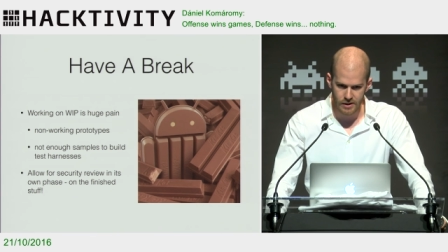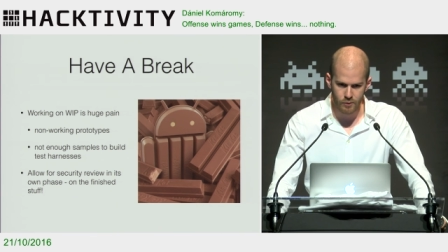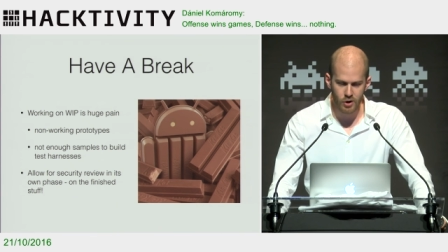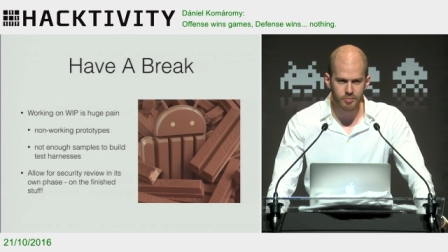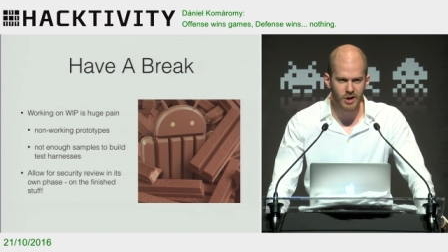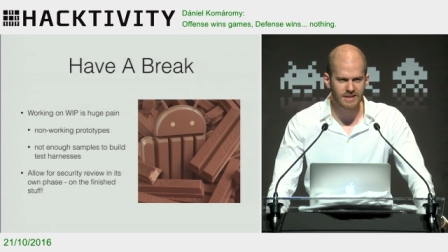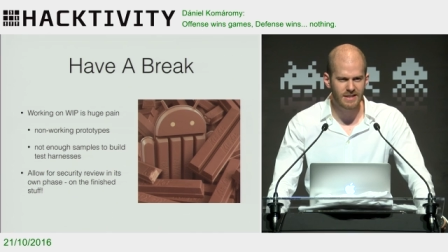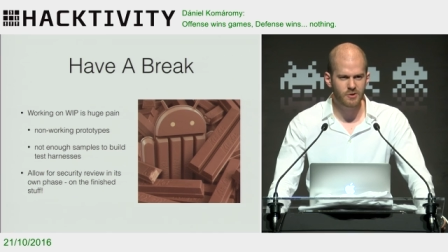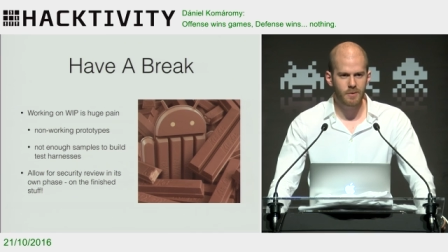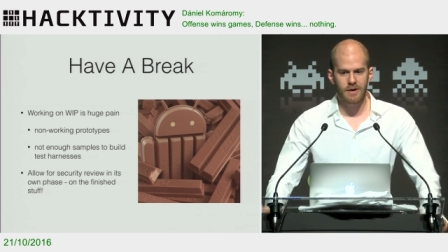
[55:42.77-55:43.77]
work
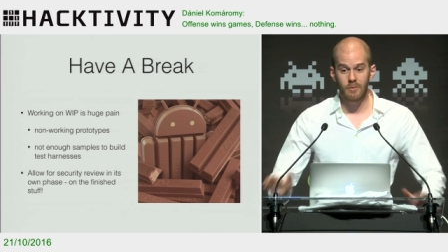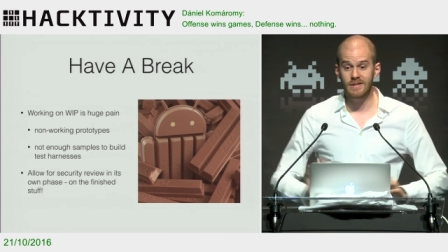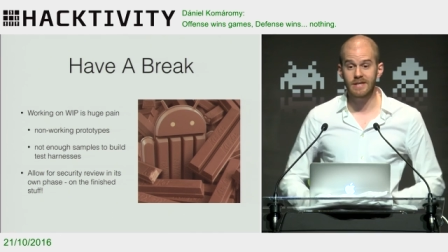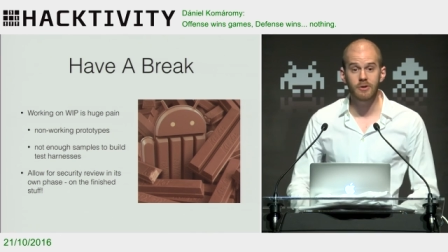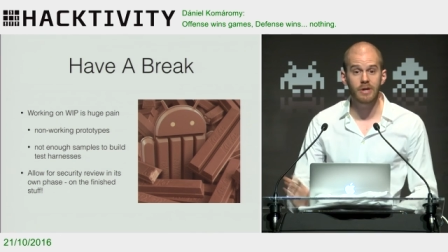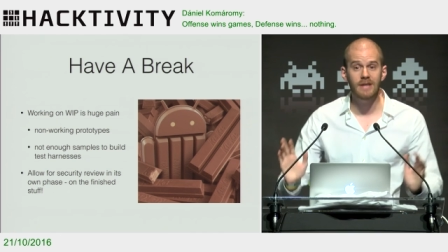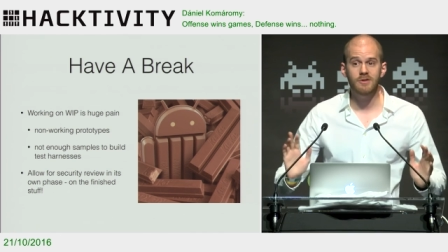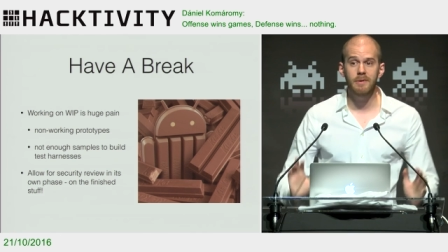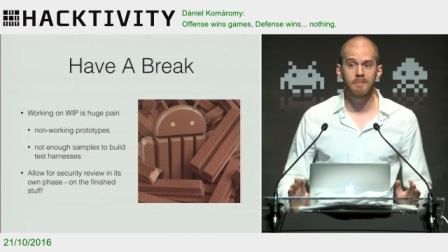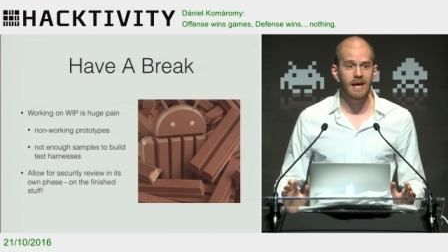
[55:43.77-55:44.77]
process where security has
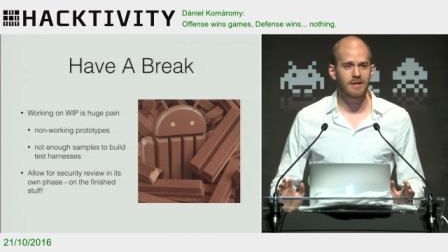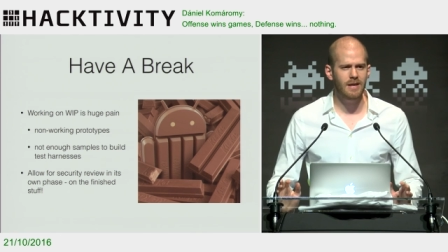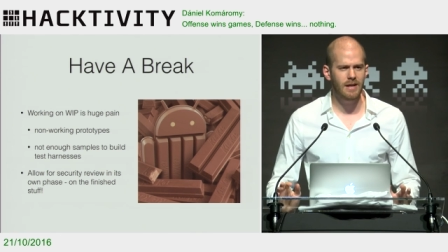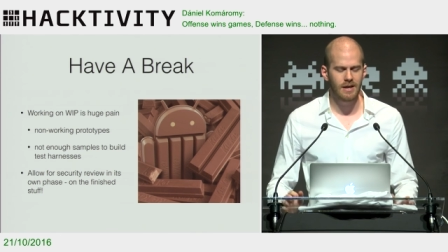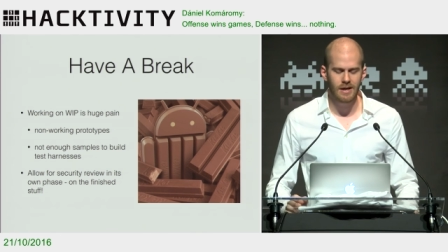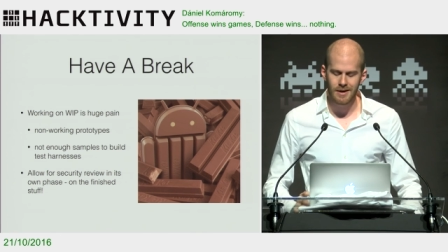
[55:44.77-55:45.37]
to be baked in.